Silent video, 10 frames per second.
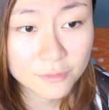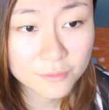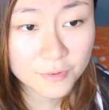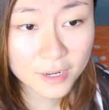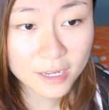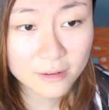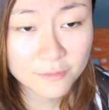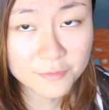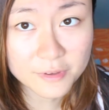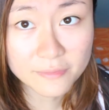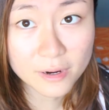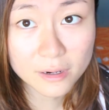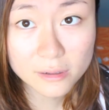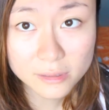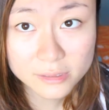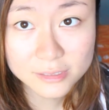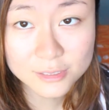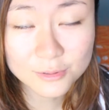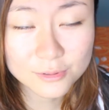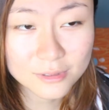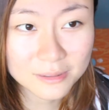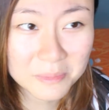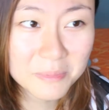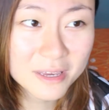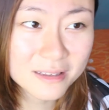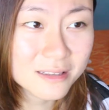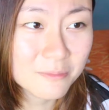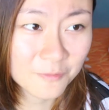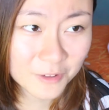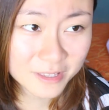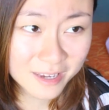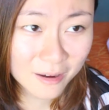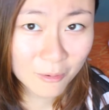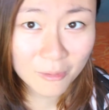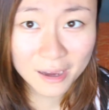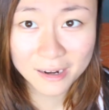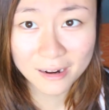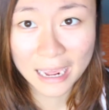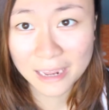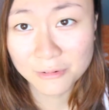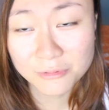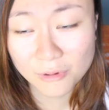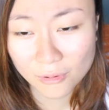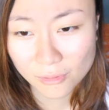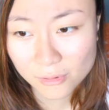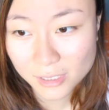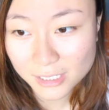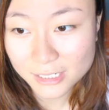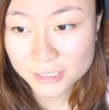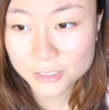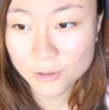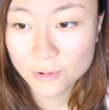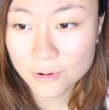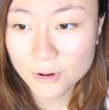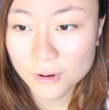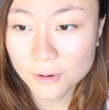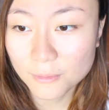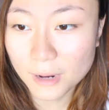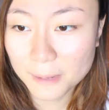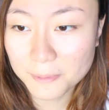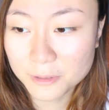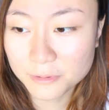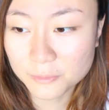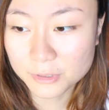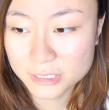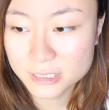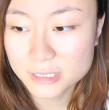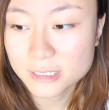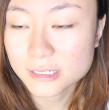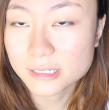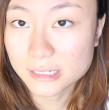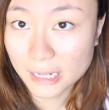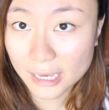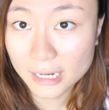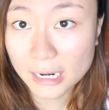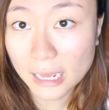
freaking fever. So maybe it's fatigue or what, I don't know. So what happened was that